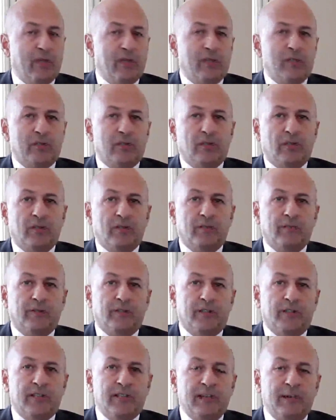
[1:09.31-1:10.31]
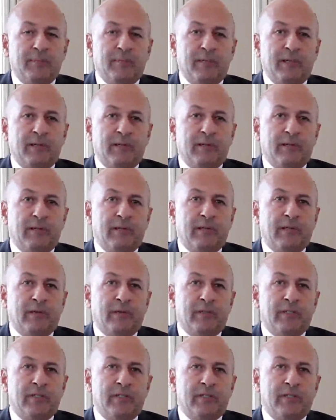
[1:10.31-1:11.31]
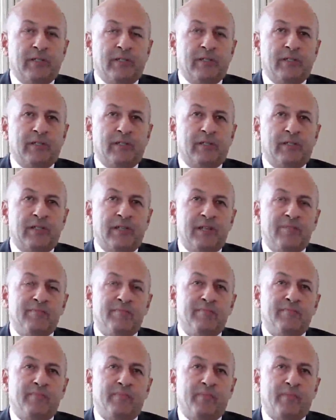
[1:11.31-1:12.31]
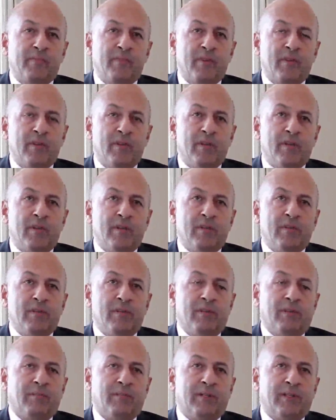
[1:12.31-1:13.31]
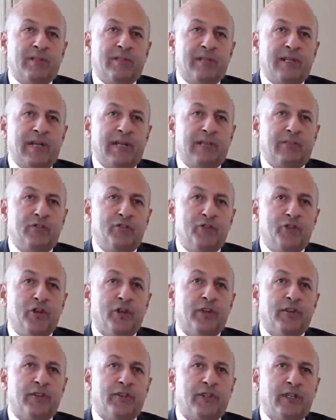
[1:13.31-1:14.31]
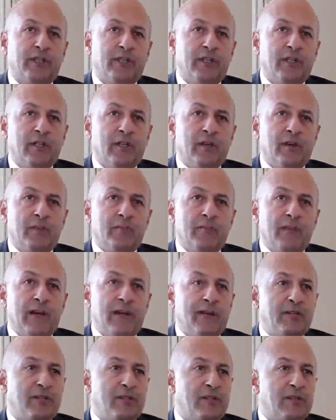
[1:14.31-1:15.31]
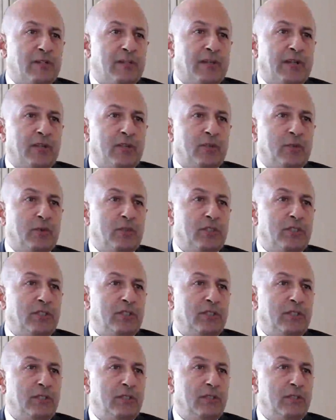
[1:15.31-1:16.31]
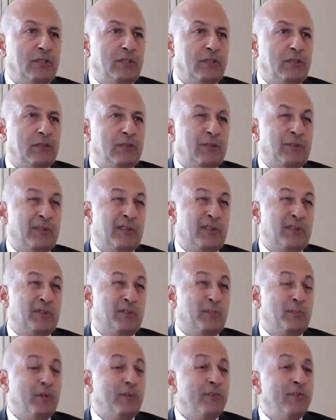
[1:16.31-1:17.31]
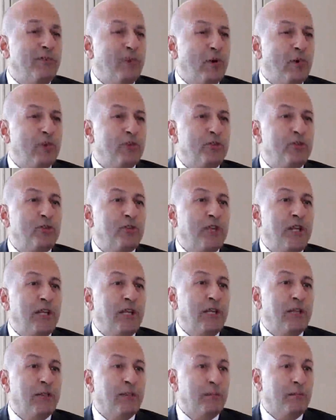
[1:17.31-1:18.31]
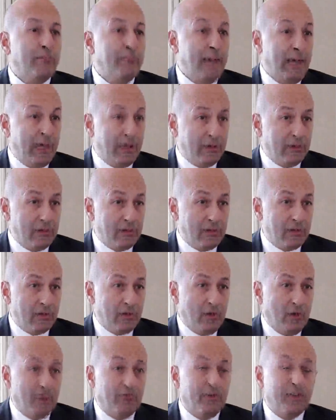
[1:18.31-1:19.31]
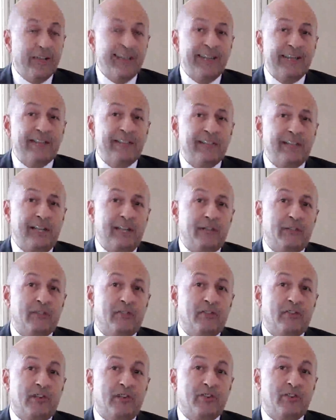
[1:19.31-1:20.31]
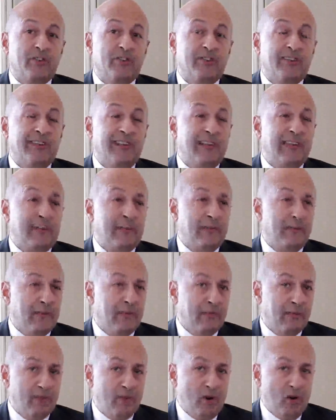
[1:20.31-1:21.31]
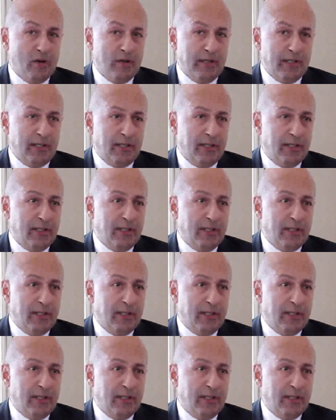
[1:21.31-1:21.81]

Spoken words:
So, for example, there was some numbers that Jersey manages about 2.4 trillion pounds of real estate structures in London only.